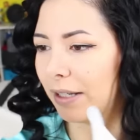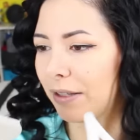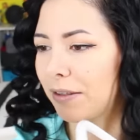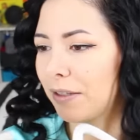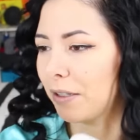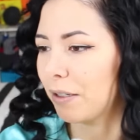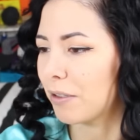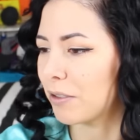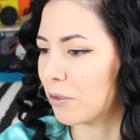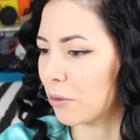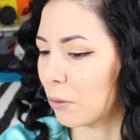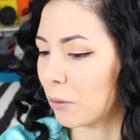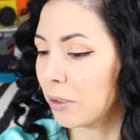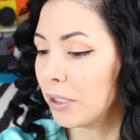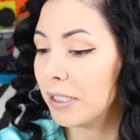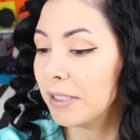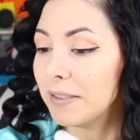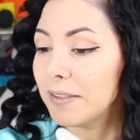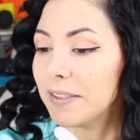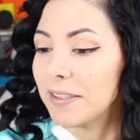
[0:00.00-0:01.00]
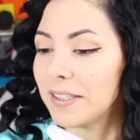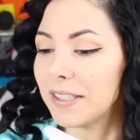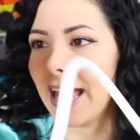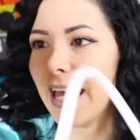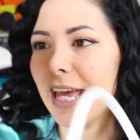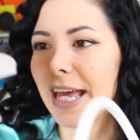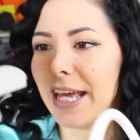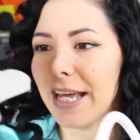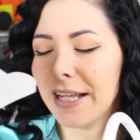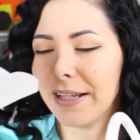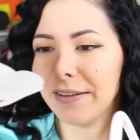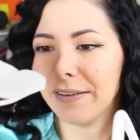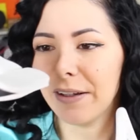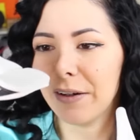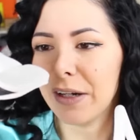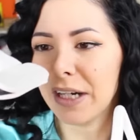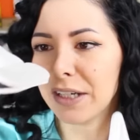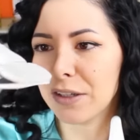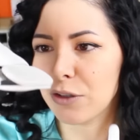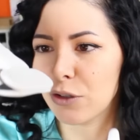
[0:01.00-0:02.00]
I think so. And
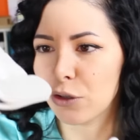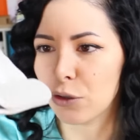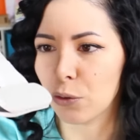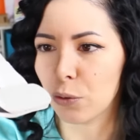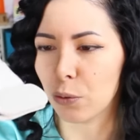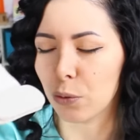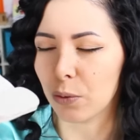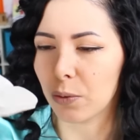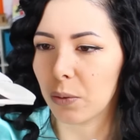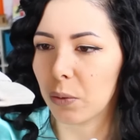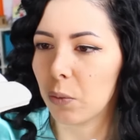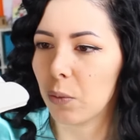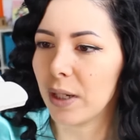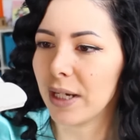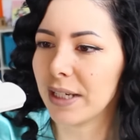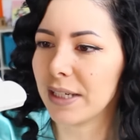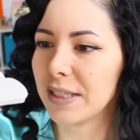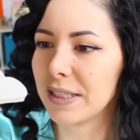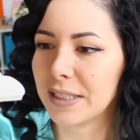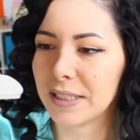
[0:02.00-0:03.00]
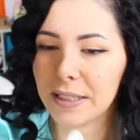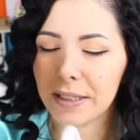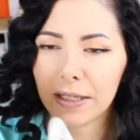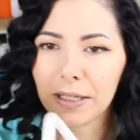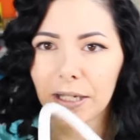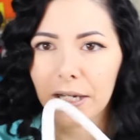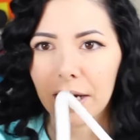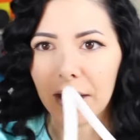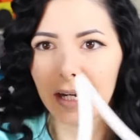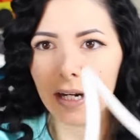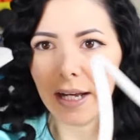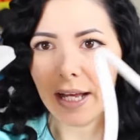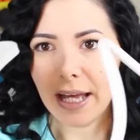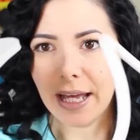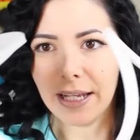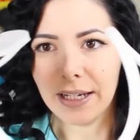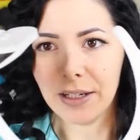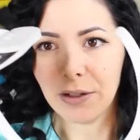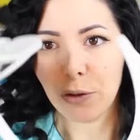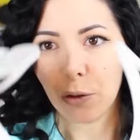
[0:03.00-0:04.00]
there are two. One is here
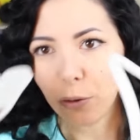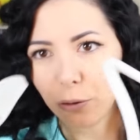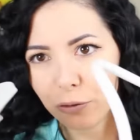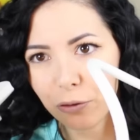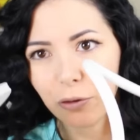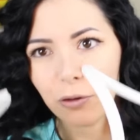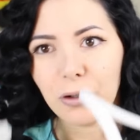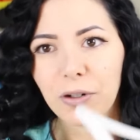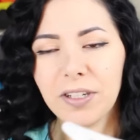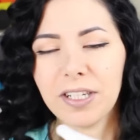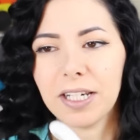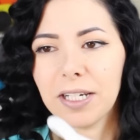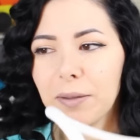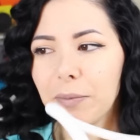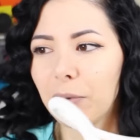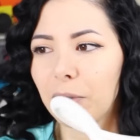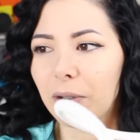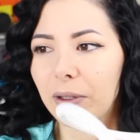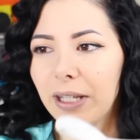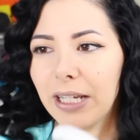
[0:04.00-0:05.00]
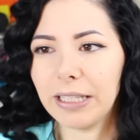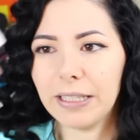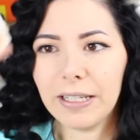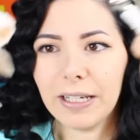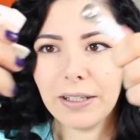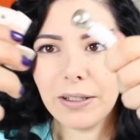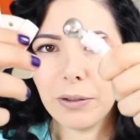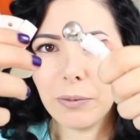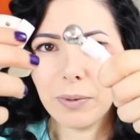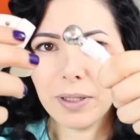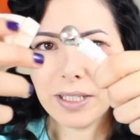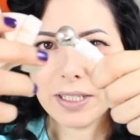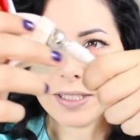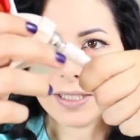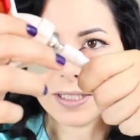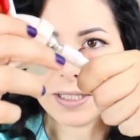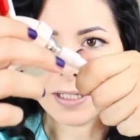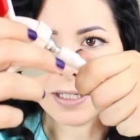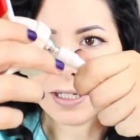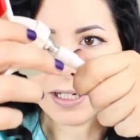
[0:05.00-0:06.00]
and it goes on your table and the other one is
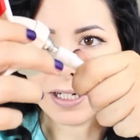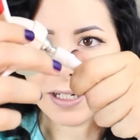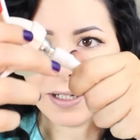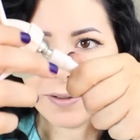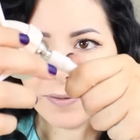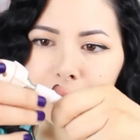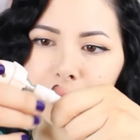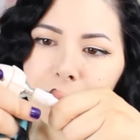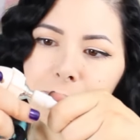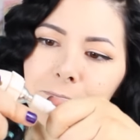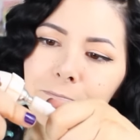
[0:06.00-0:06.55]
here.